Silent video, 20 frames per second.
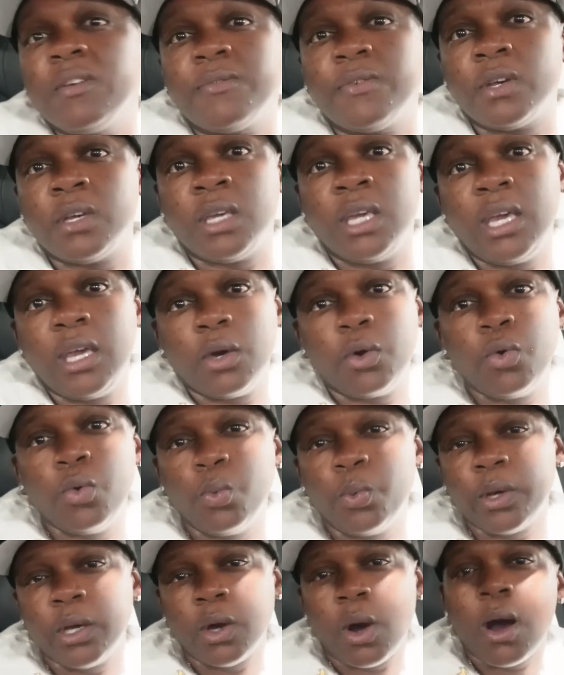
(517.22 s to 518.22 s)
forget who
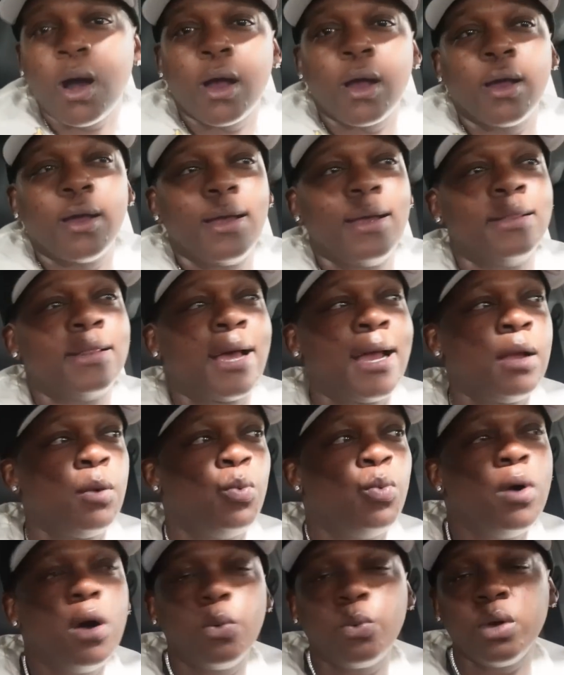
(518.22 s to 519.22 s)
we are and like
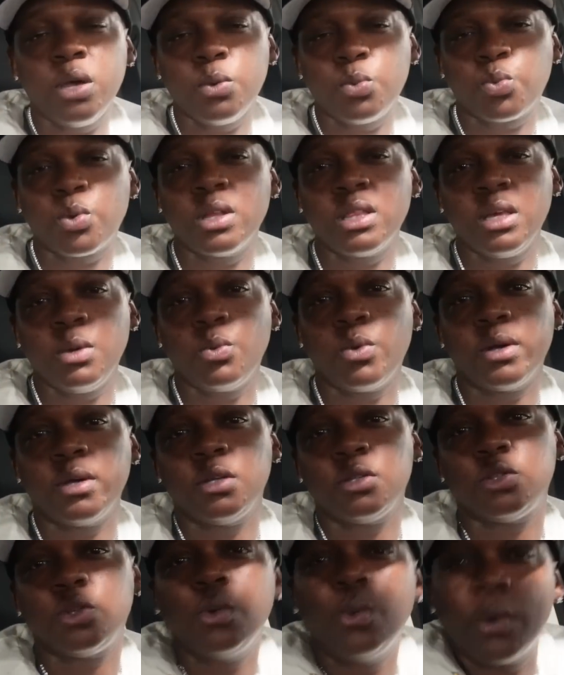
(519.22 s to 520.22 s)
what we really want to
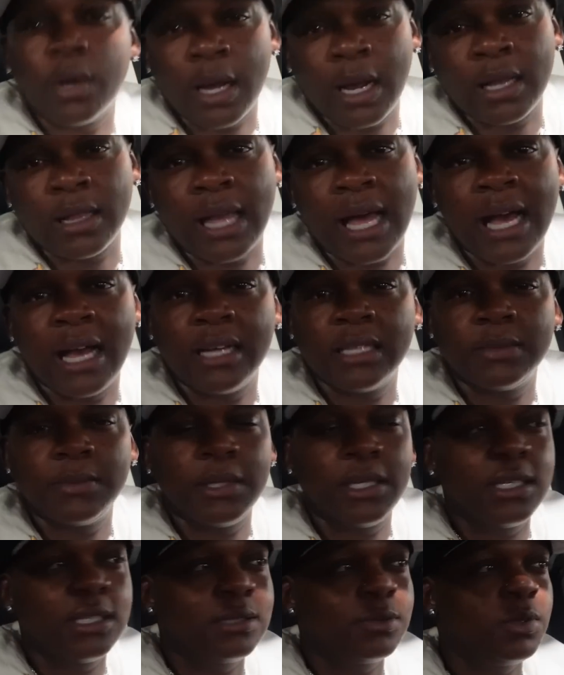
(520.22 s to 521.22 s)
do with our lives,
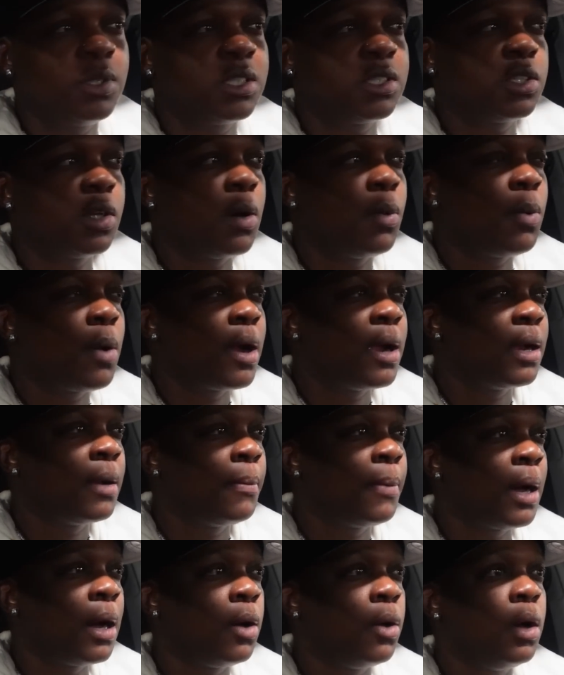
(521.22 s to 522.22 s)
because we're so worried
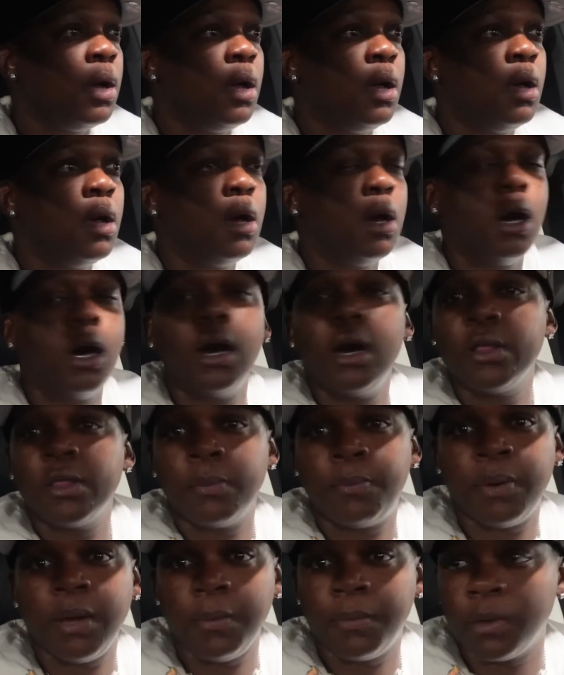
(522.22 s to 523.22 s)
about other
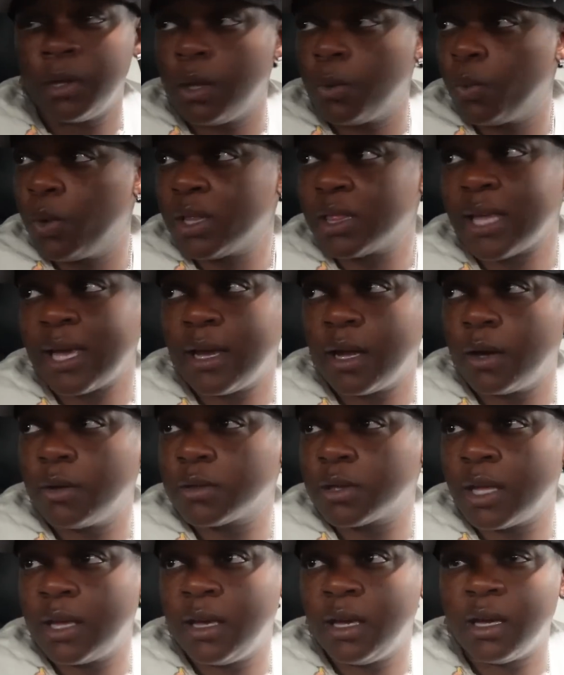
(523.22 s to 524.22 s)
people and what they're gonna
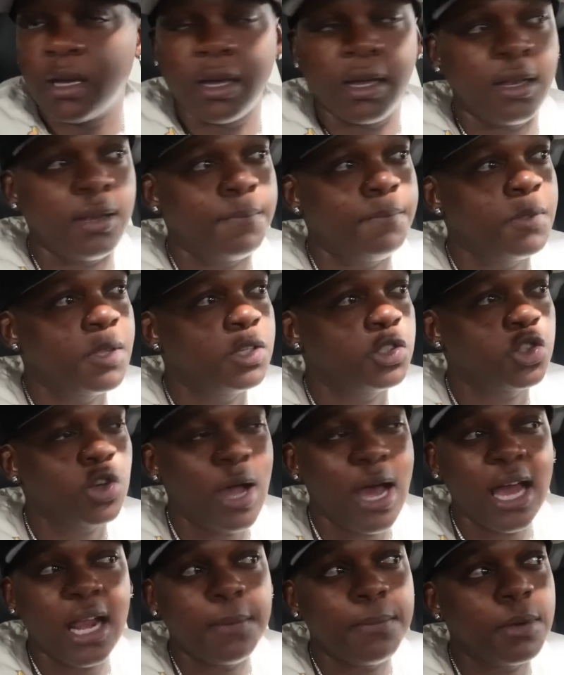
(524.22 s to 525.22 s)
think and
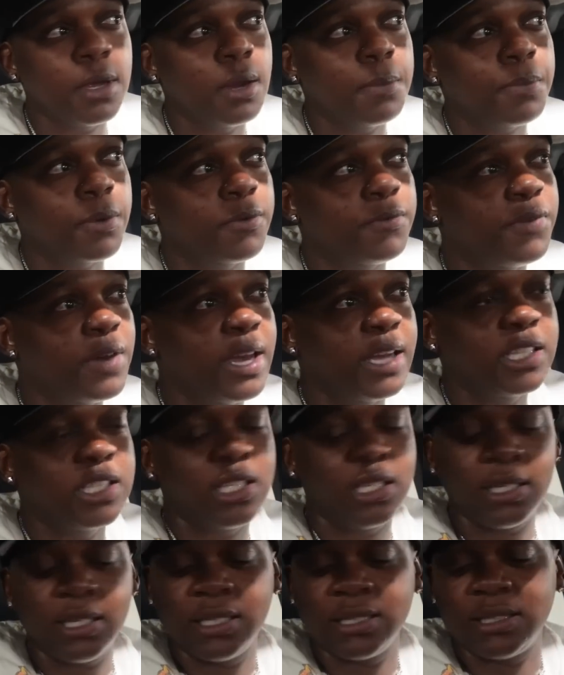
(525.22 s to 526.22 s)
trying to be a
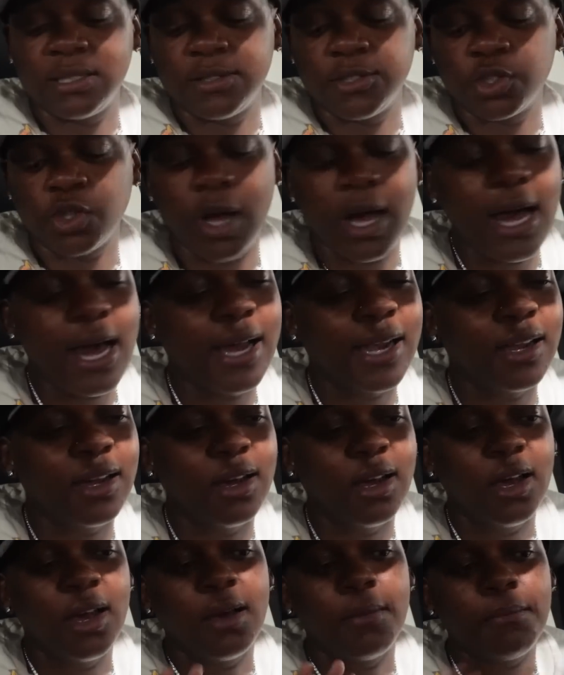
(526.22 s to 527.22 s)
perfectionist and trying to
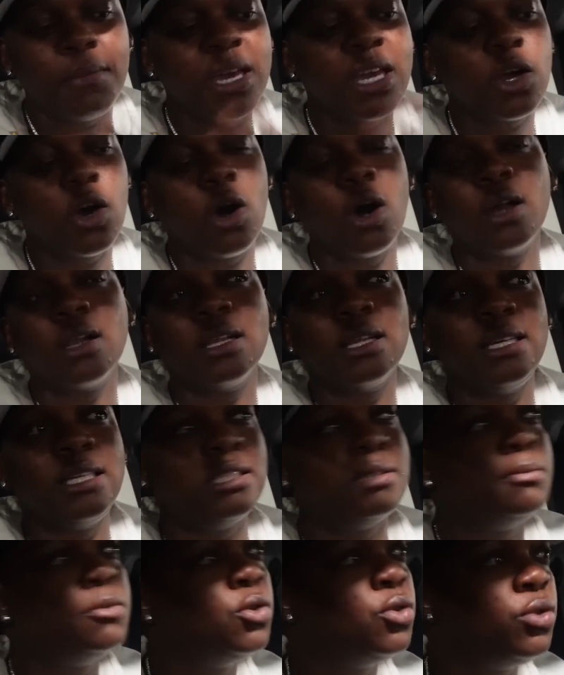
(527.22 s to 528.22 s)
make all of
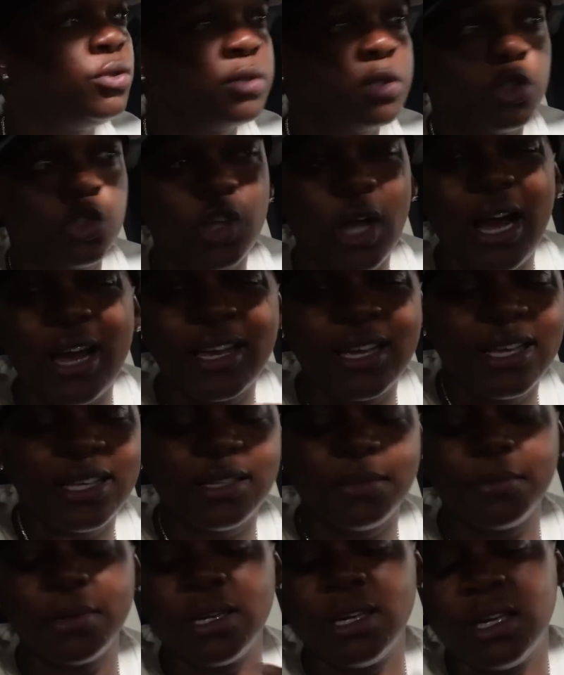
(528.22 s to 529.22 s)
these moves and trying to get
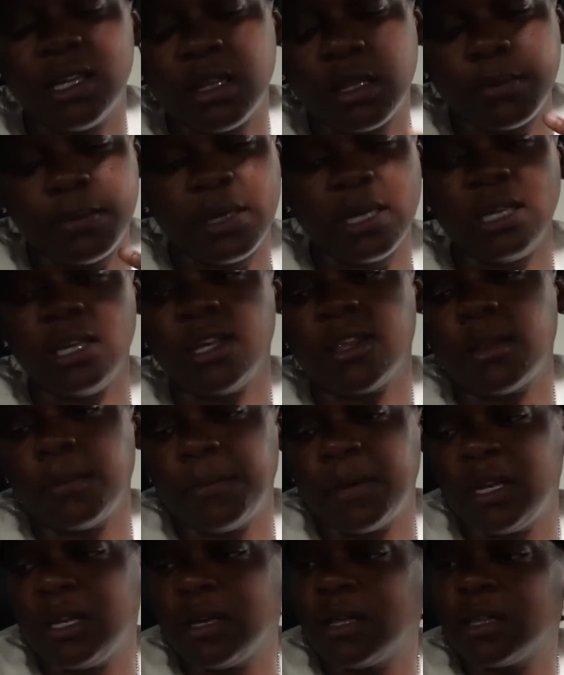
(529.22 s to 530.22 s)
the money, get the money, get the
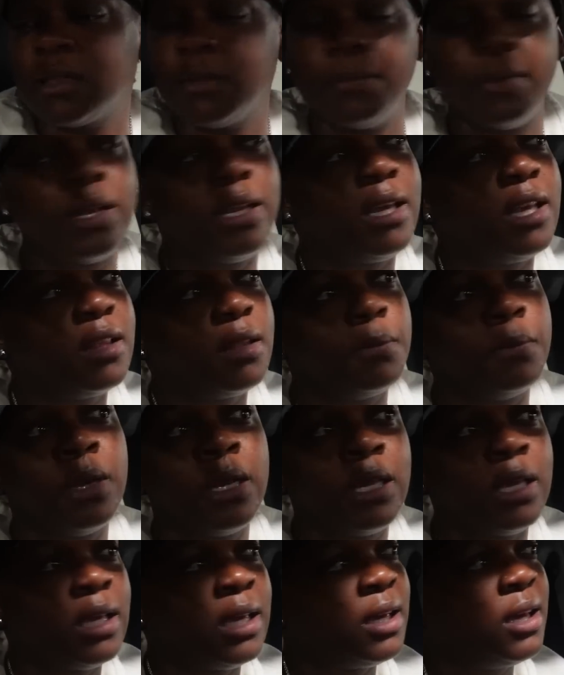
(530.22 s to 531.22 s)
money, get the money, get the
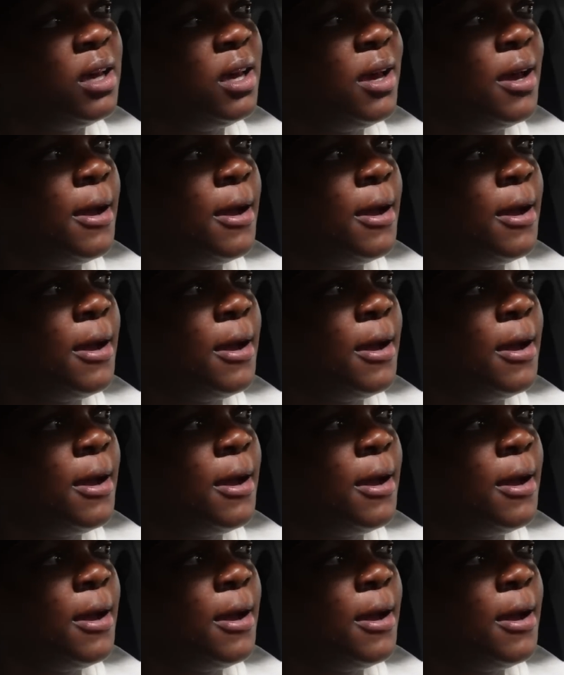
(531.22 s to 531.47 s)
money. And